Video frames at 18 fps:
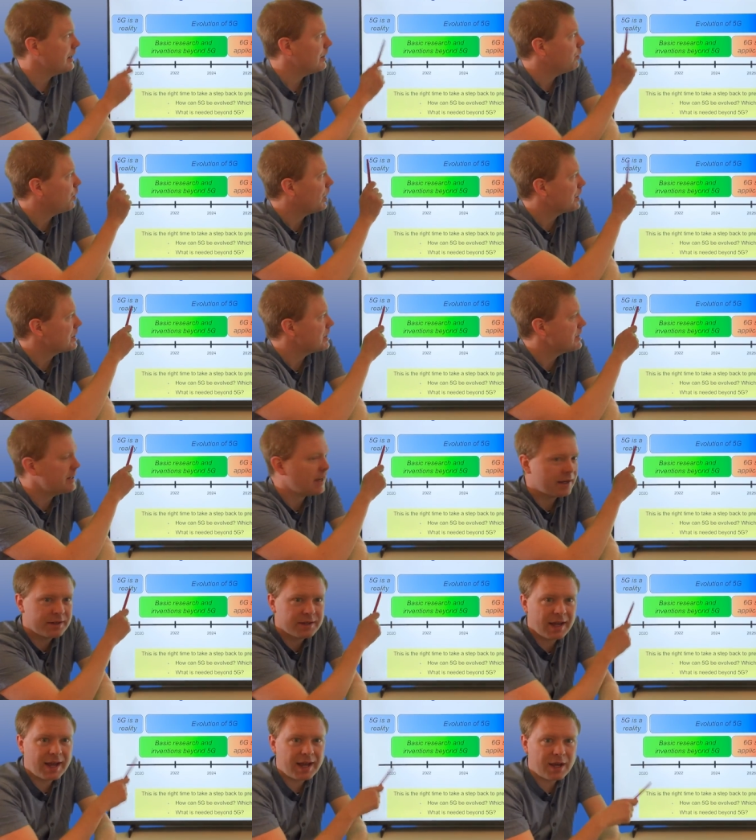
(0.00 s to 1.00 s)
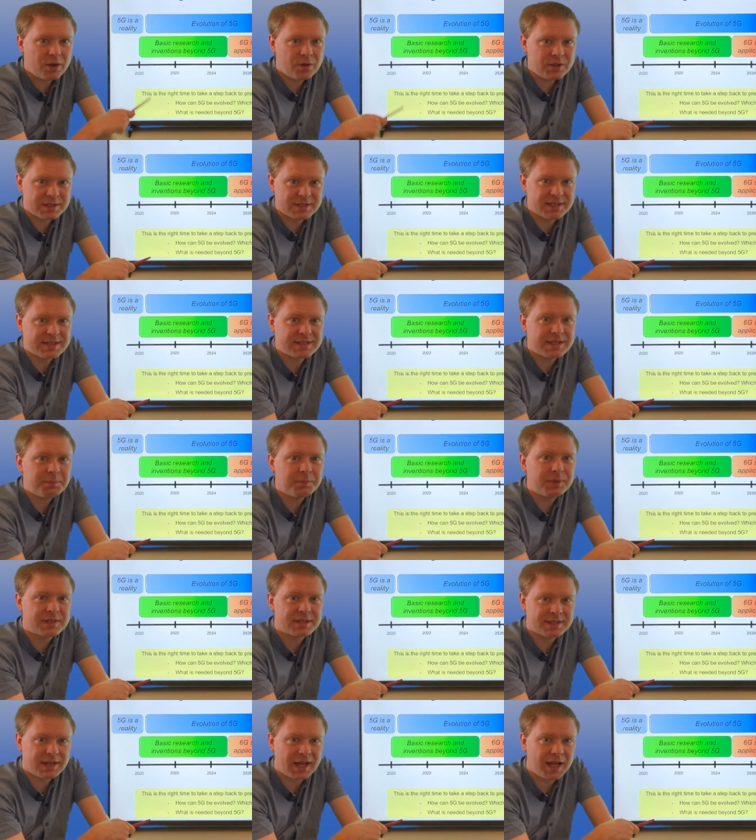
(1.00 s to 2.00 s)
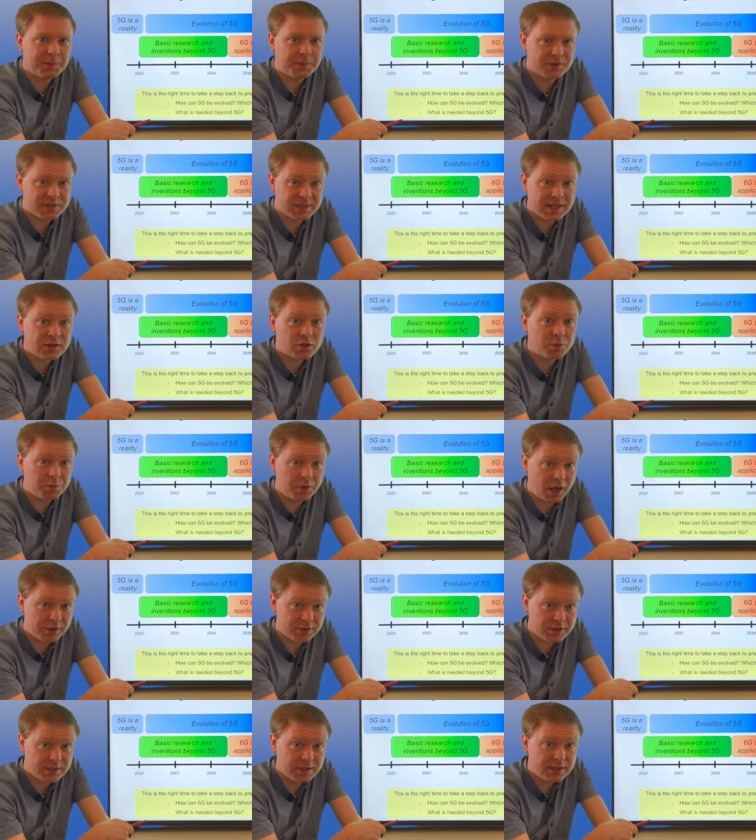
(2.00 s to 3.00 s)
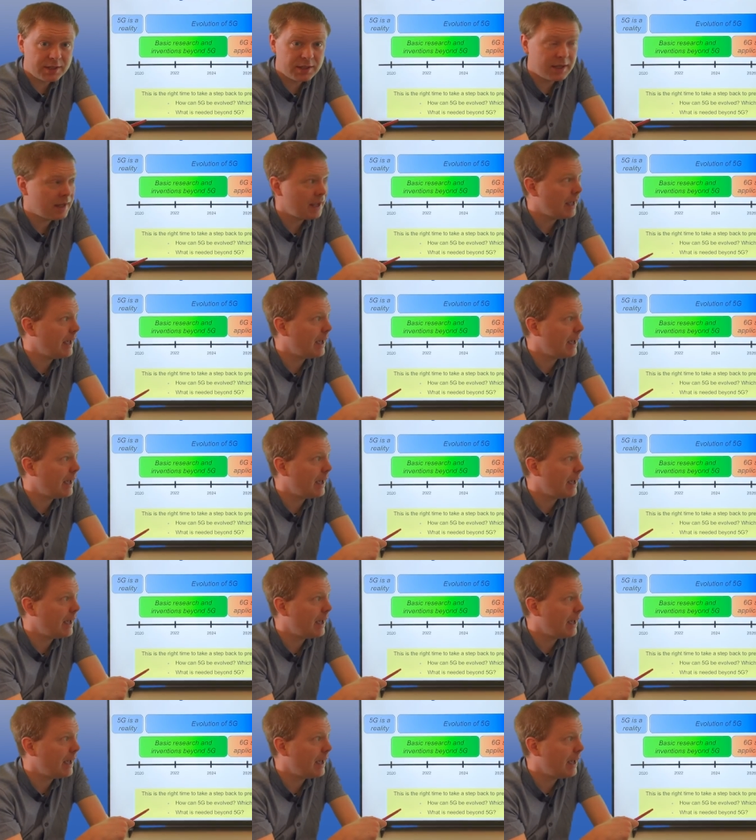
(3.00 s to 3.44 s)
what is done now is the simplest type of signal processing,